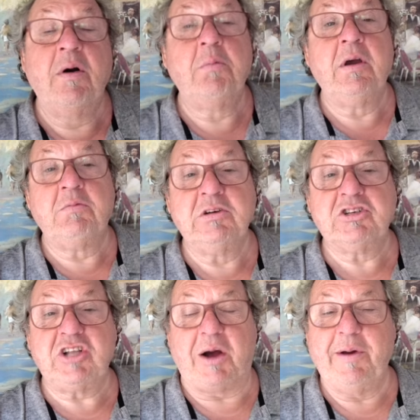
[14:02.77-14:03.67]
we're
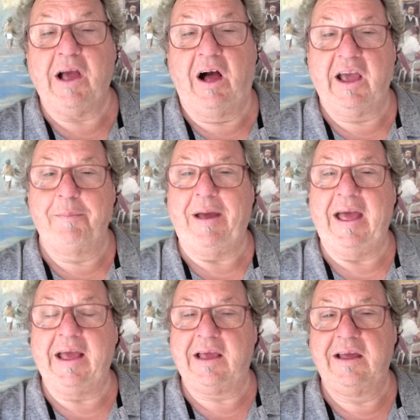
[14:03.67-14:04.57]
stuck, we can't get
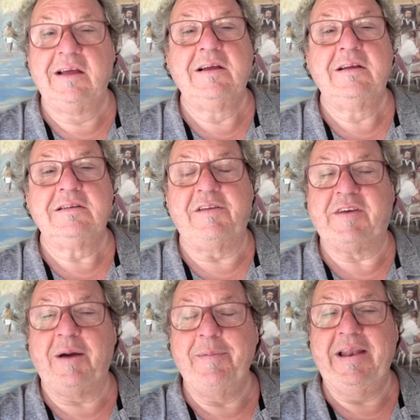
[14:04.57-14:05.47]
back. So they've
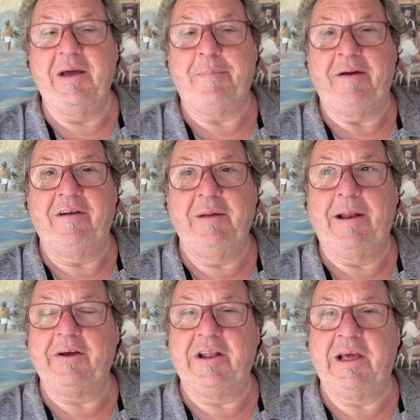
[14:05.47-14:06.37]
come in there, apparently, but
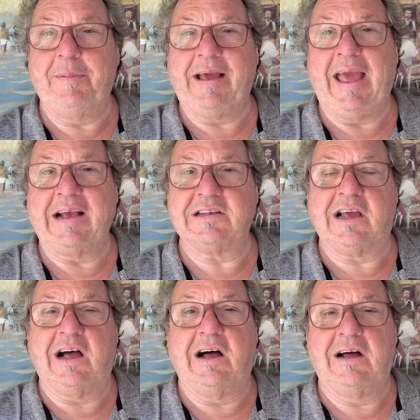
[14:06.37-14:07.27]
they couldn't get back out because of
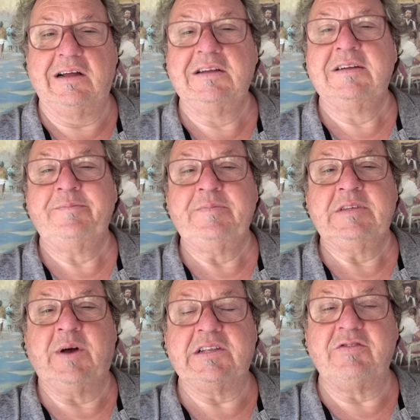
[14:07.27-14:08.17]
the car.
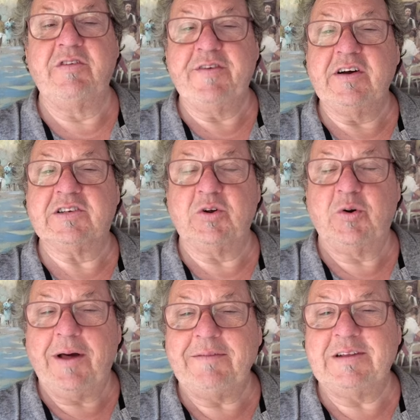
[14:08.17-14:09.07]
So I had to reverse
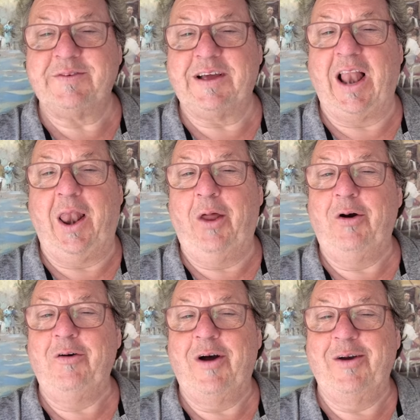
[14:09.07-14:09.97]
all out this fucking
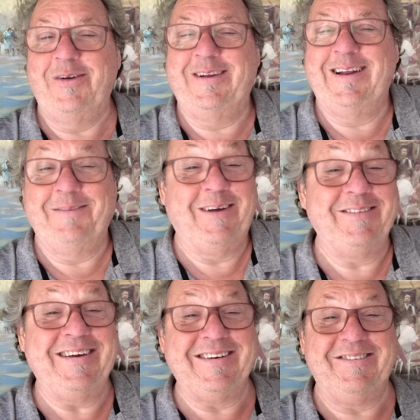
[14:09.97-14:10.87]
long road. I'm not a
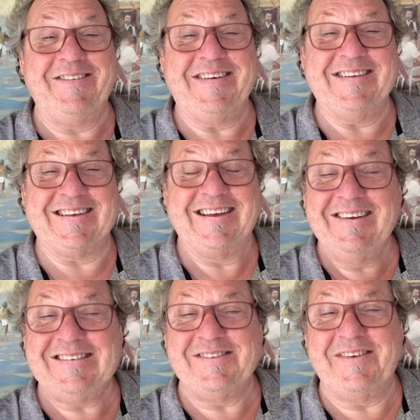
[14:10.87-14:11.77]
very good reverser. I
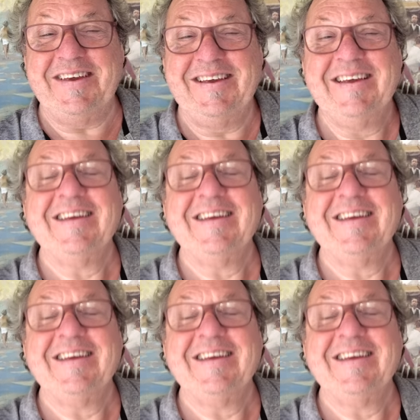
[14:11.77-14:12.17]
used to be.